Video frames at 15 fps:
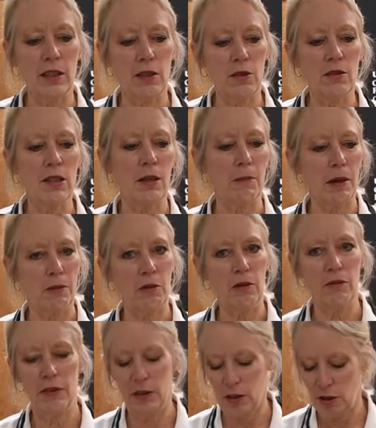to use them after we
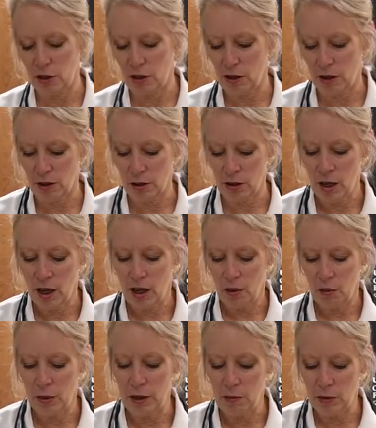filled our jars,
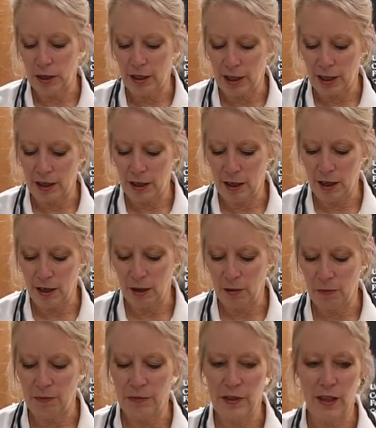we would get in
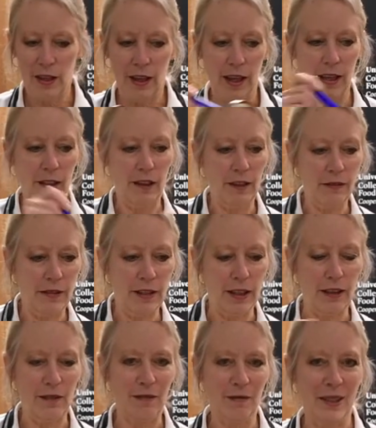here and lift
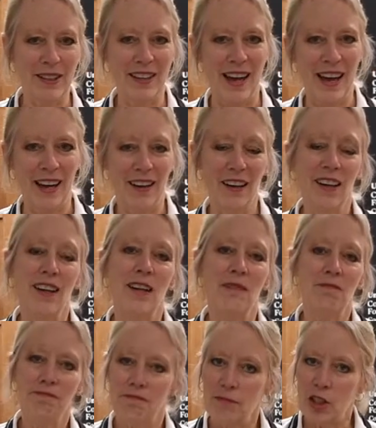it with that.
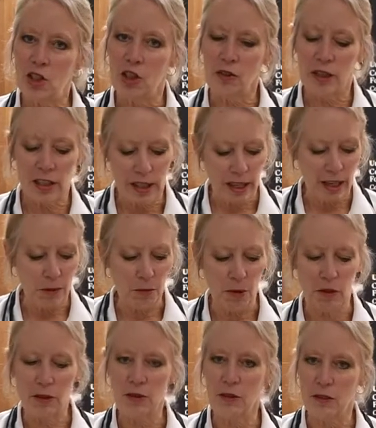But you don't need that
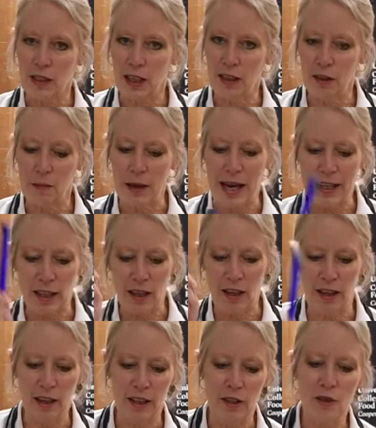anymore. So it's got a little magnet
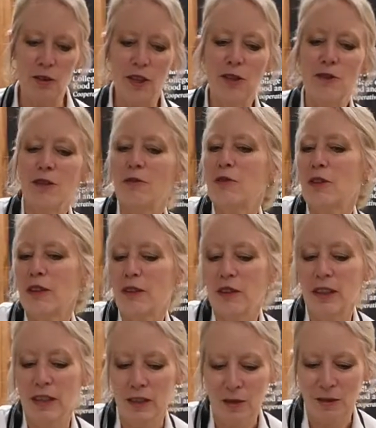on it. You can use it for other
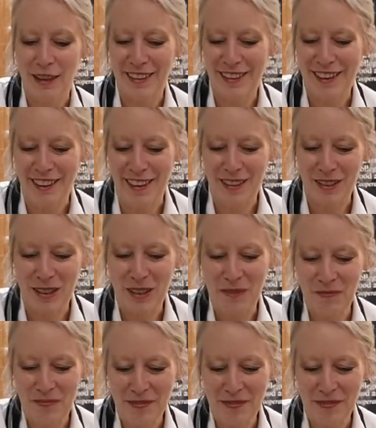things around the house.